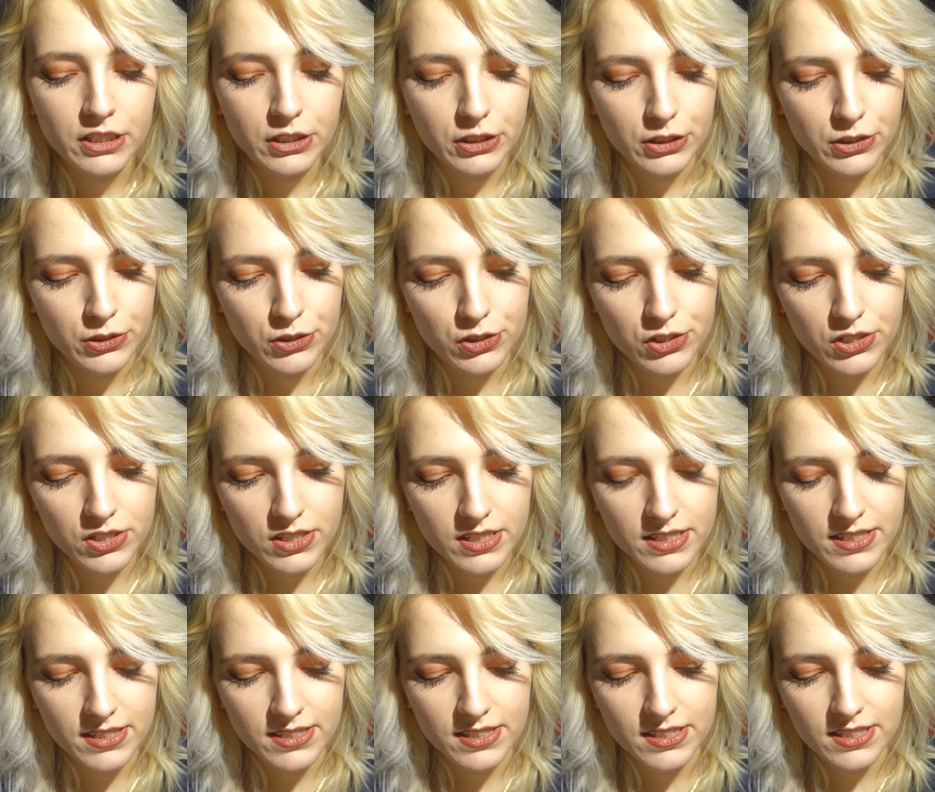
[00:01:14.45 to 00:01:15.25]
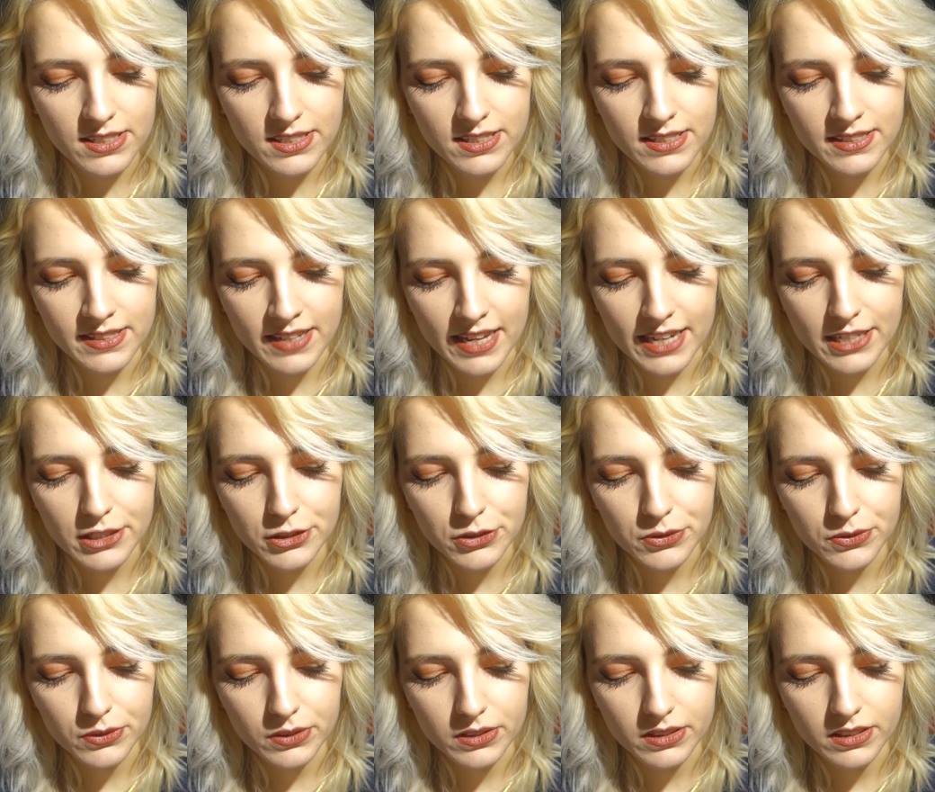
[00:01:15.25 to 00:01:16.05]
You just exist
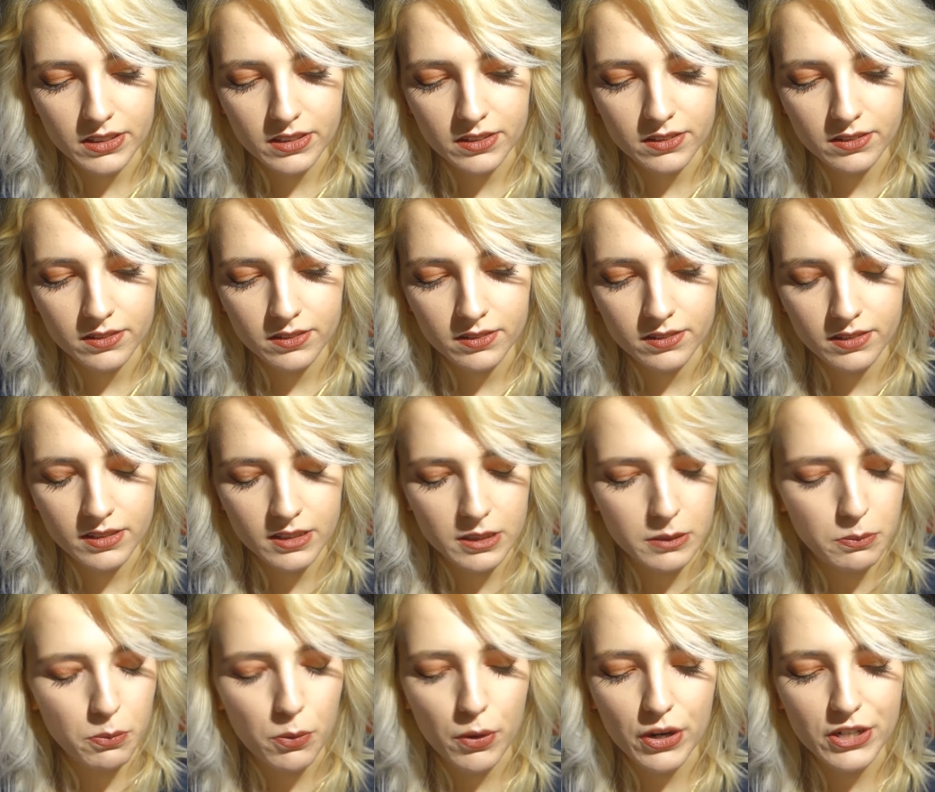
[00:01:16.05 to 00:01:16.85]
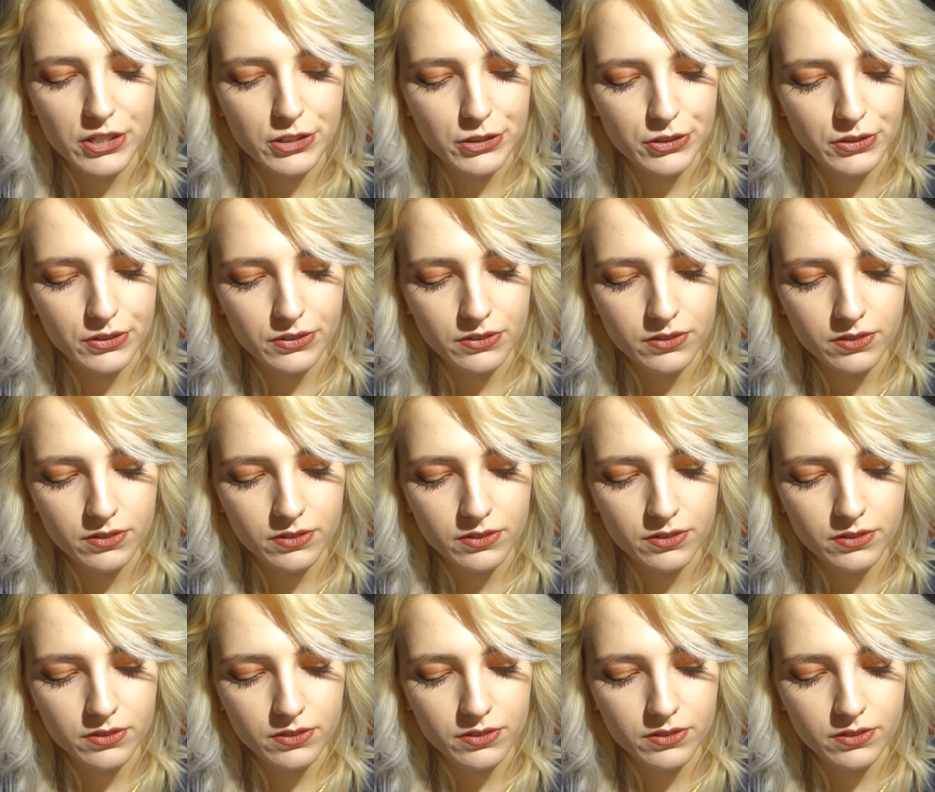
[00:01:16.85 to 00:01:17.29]
naturally in depression.